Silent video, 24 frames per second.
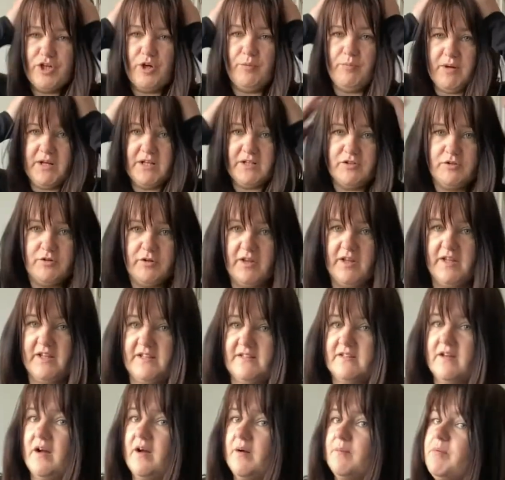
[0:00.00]
I picked 2 of
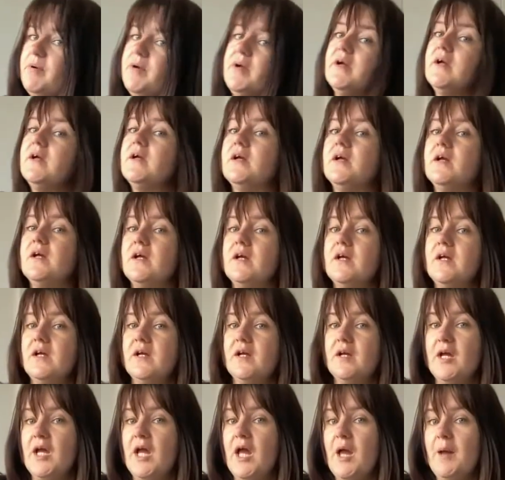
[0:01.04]
these up,
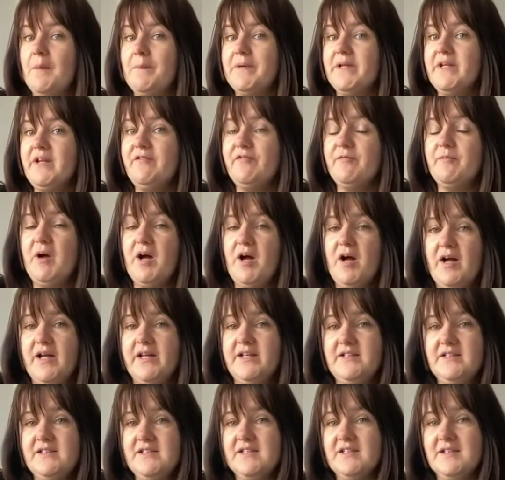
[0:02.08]
but never
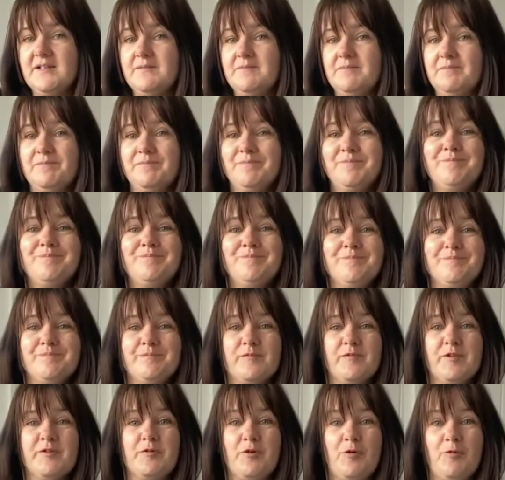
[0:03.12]
mind,
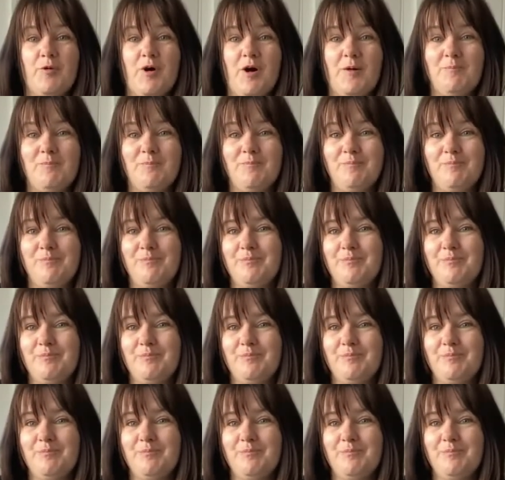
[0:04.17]
we've got one.